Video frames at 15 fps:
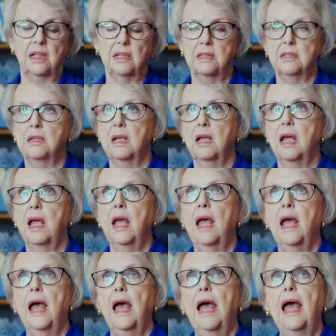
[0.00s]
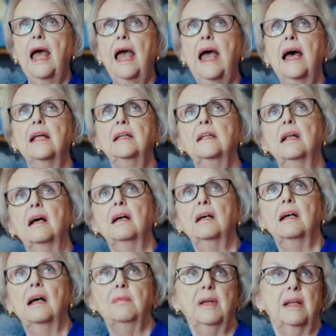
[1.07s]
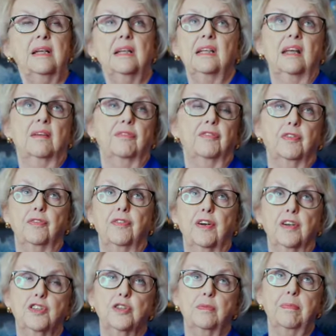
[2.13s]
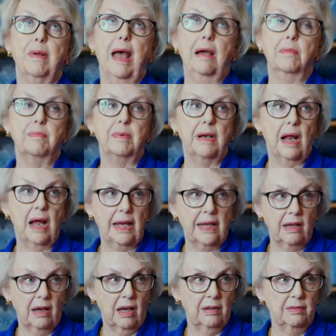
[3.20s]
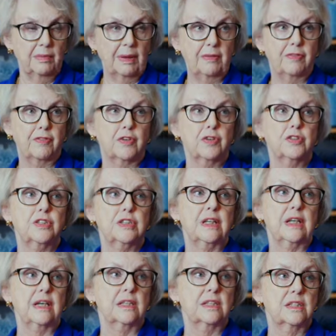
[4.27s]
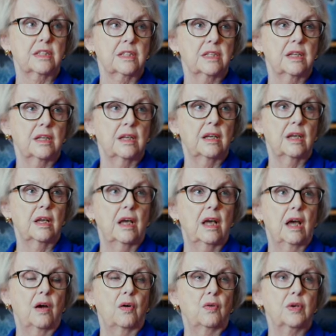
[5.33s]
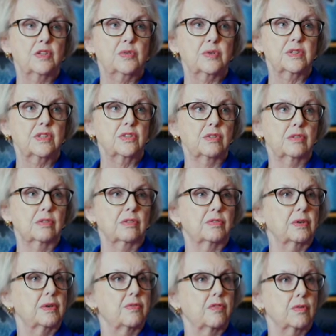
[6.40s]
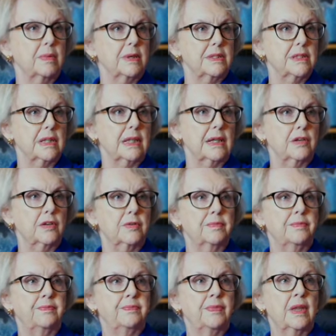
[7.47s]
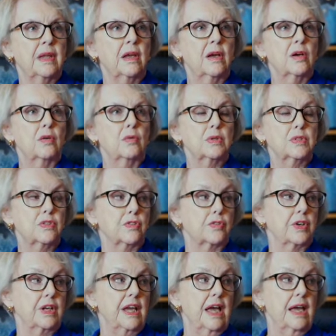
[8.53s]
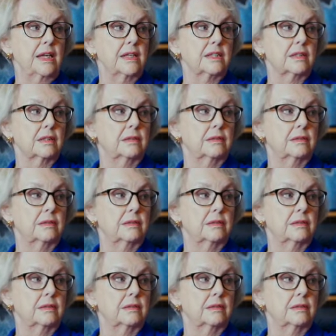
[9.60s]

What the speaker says: Right? And I mean, I didn't get full function back, but I got my first test, which was 3 or 4 months later, was 38.